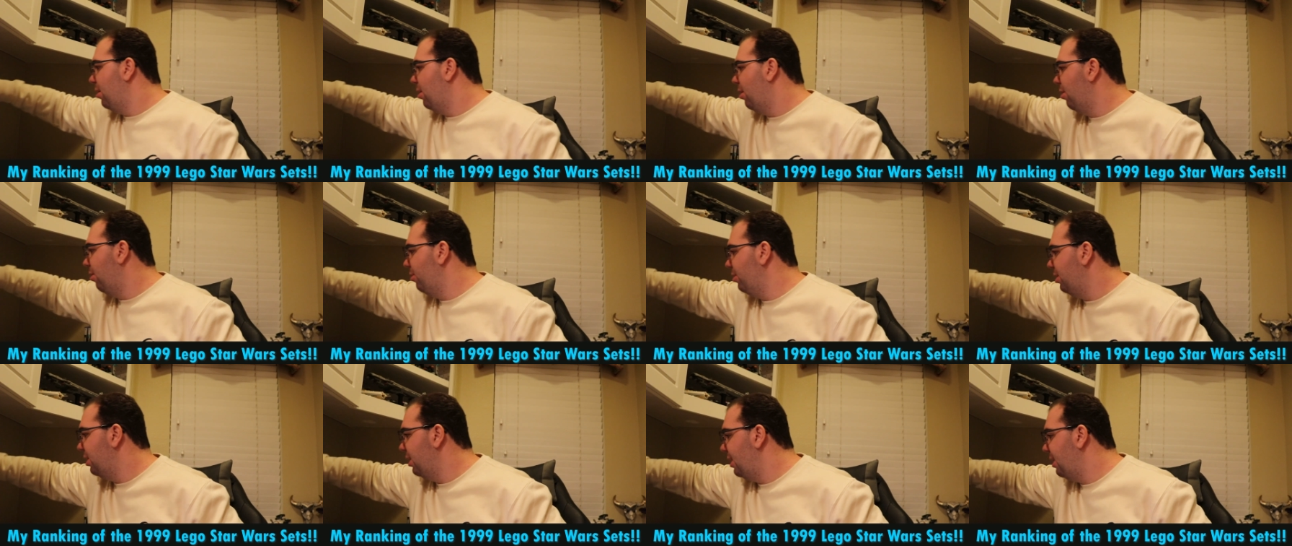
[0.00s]

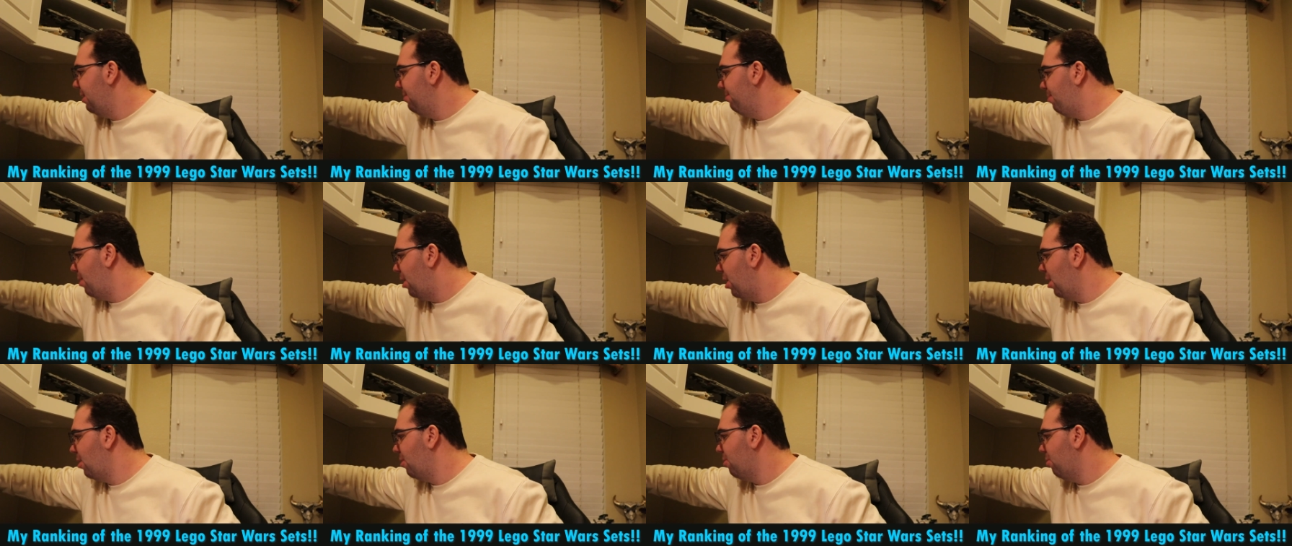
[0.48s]
only
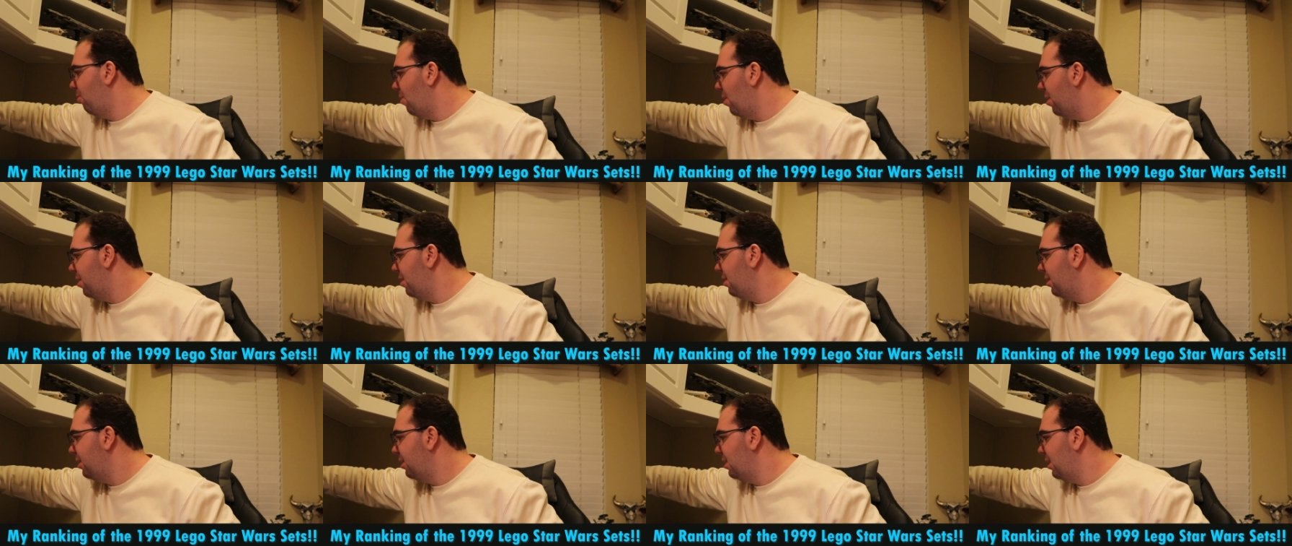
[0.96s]
part
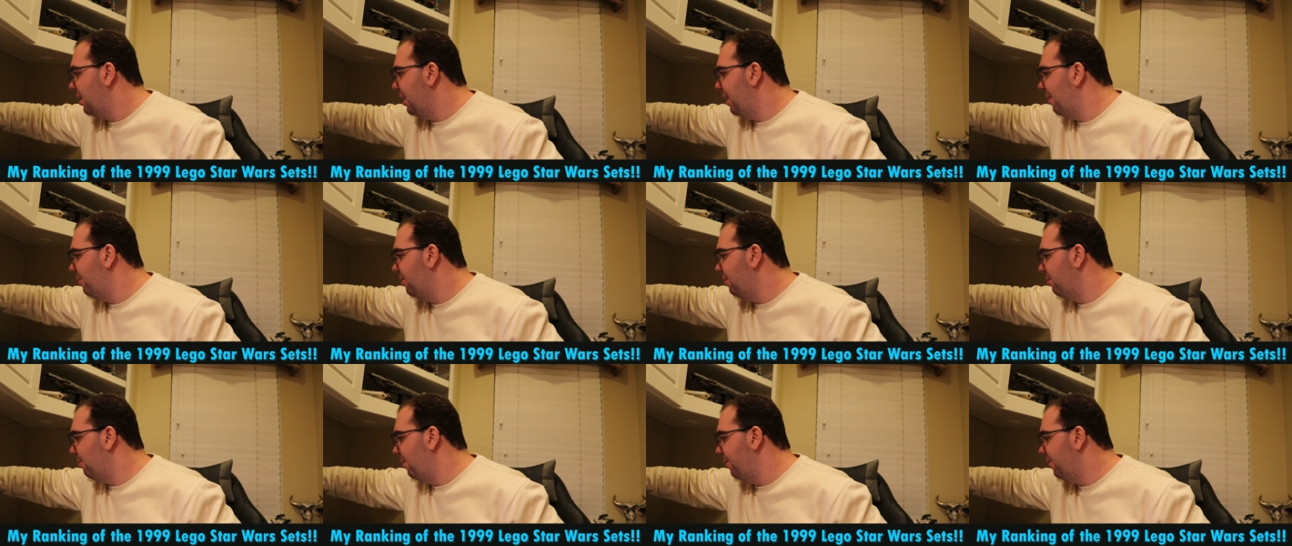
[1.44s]
1
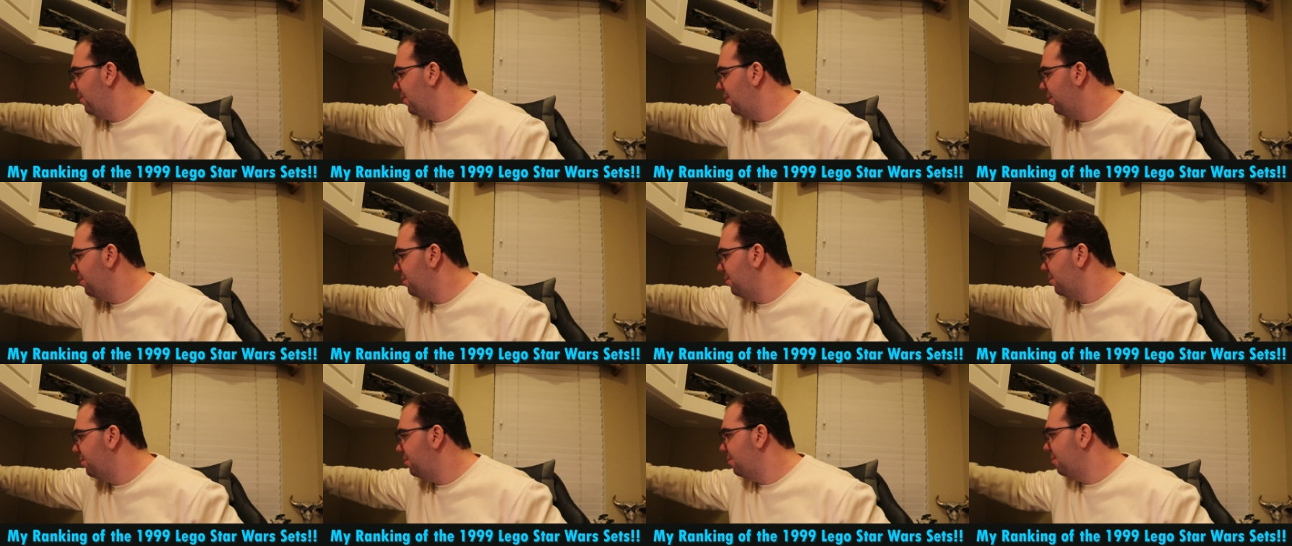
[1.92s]
of the
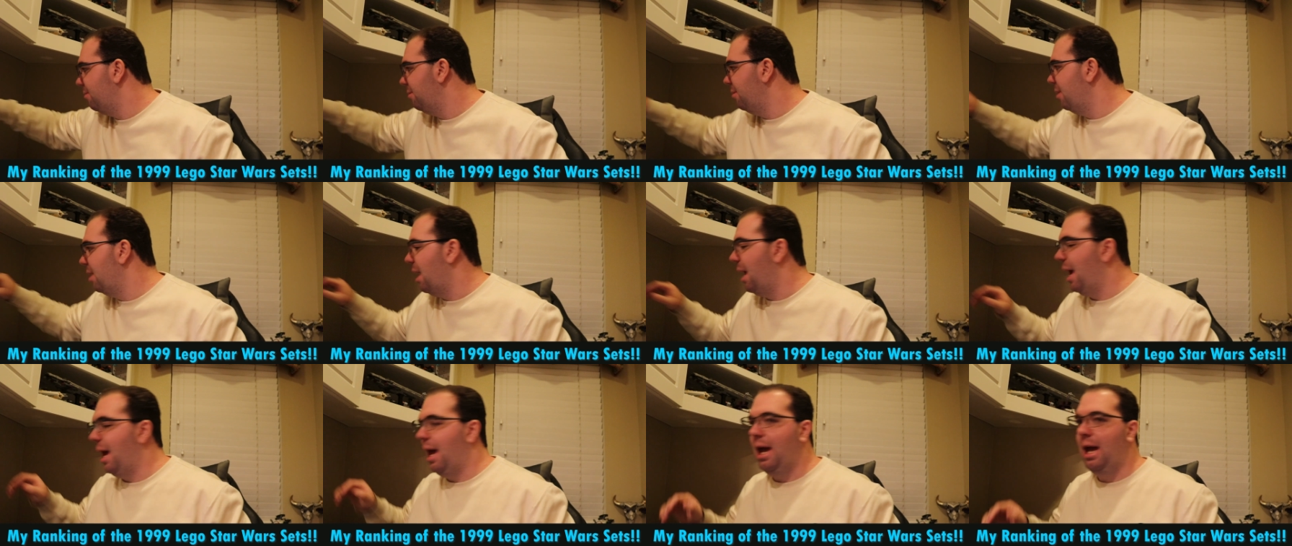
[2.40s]
review,
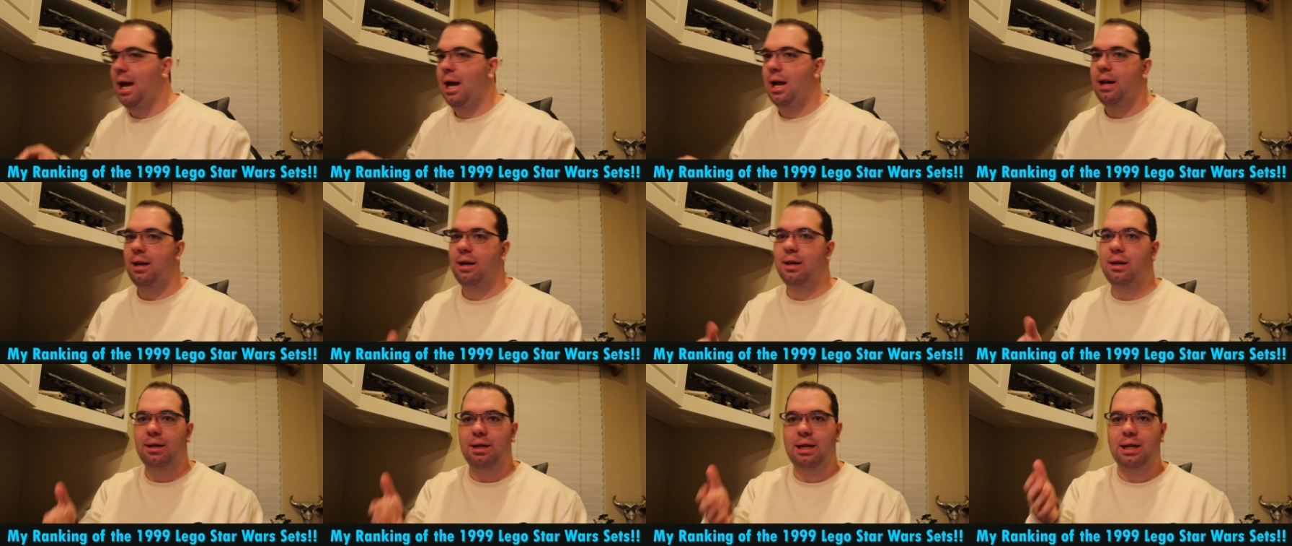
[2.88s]

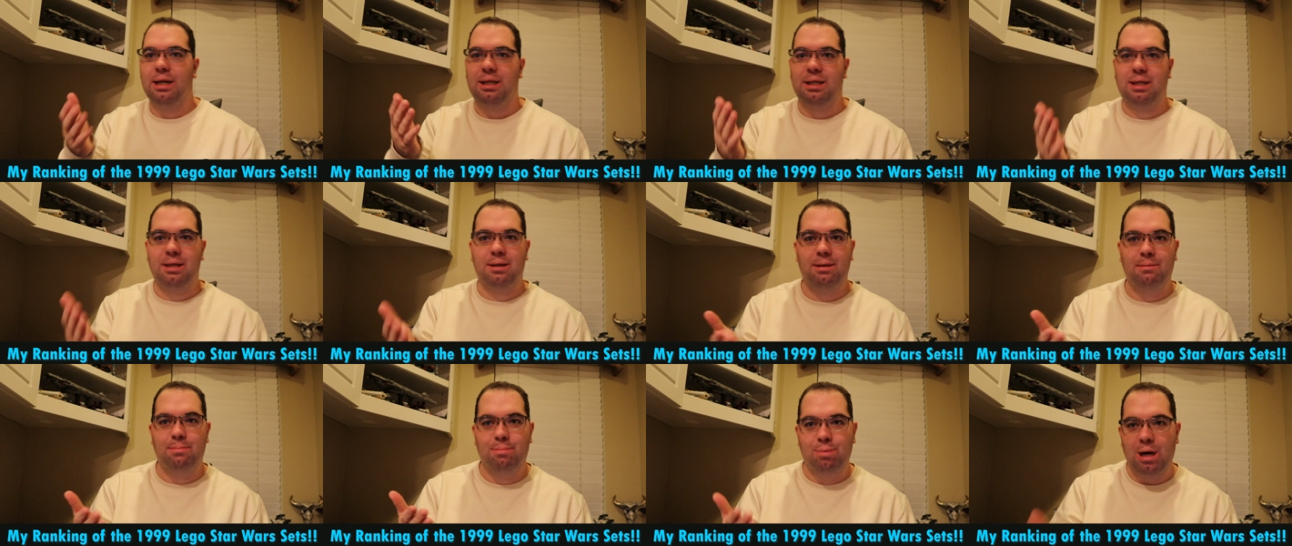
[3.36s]
and
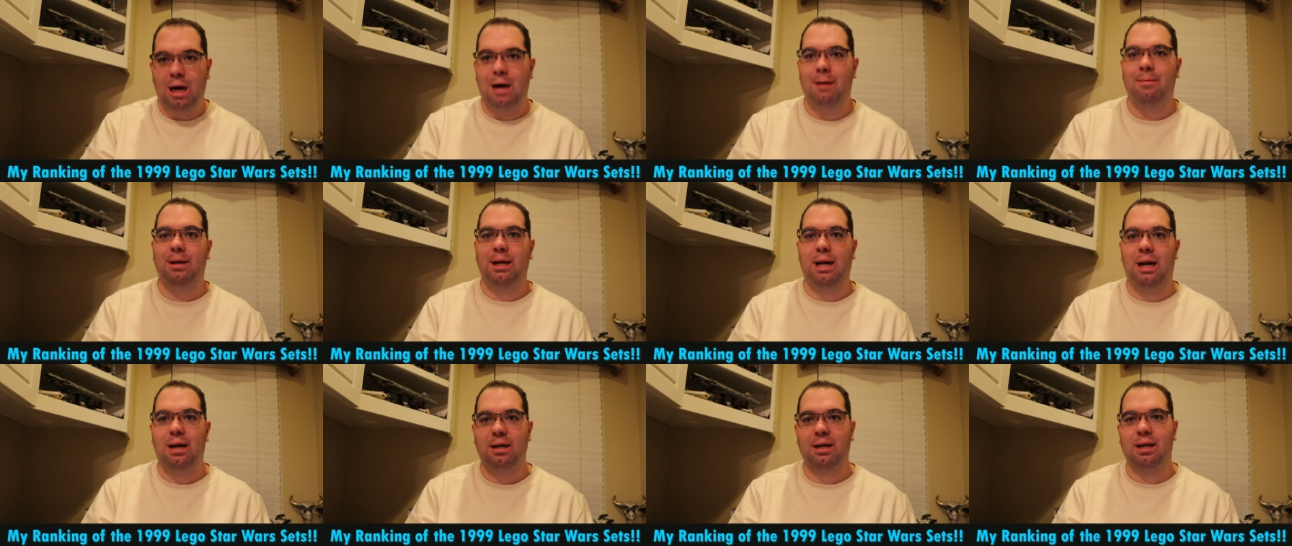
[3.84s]
it's
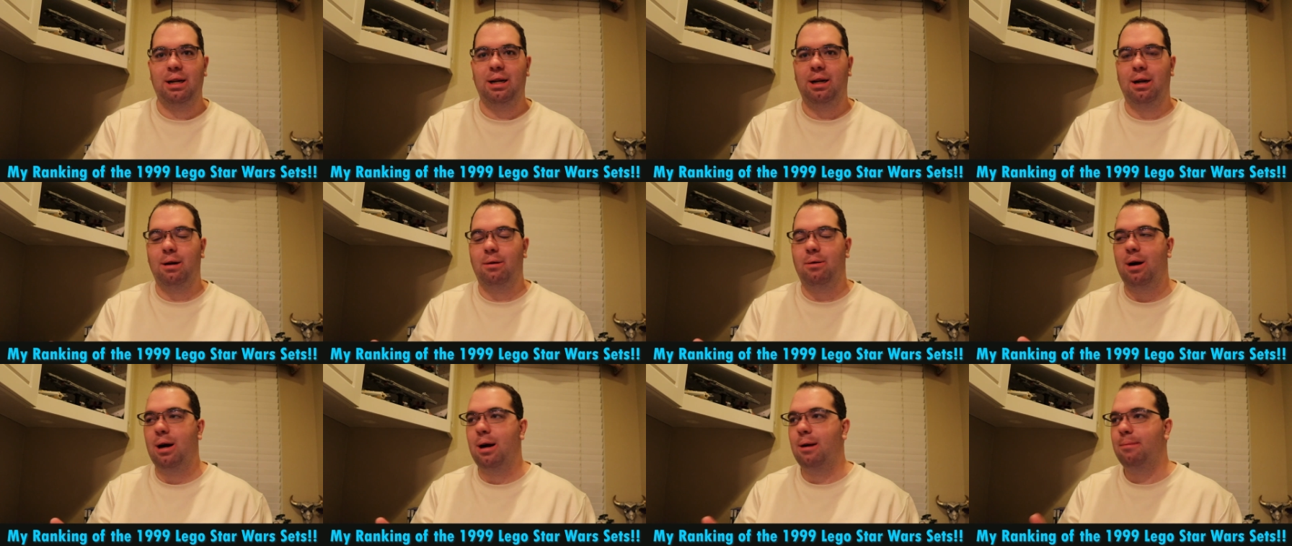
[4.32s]
probably not going to
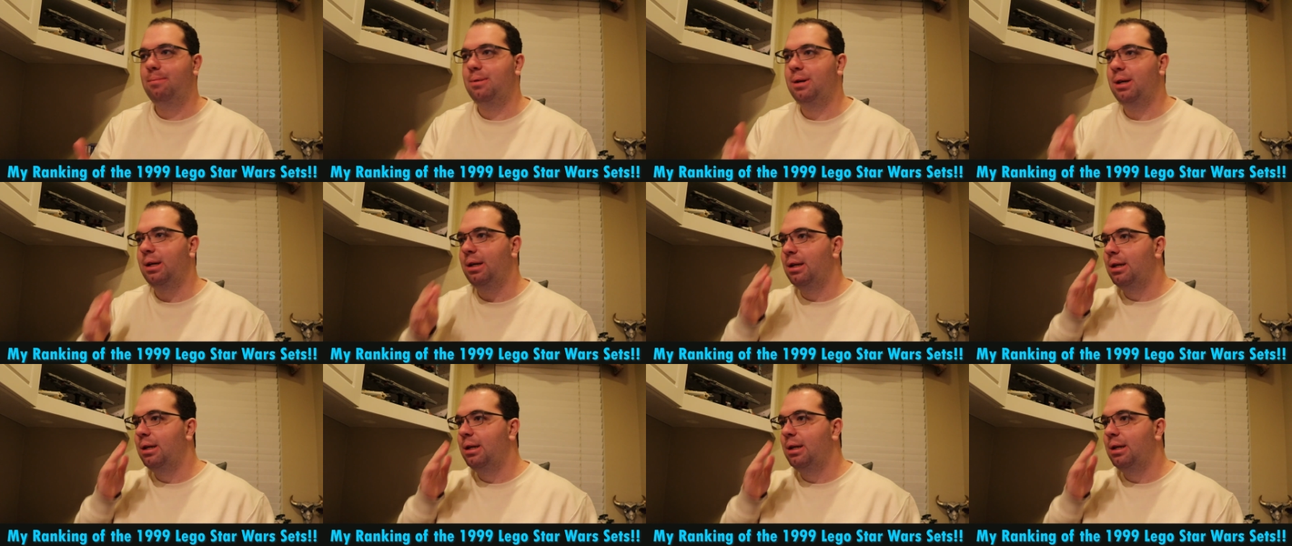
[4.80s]
go up.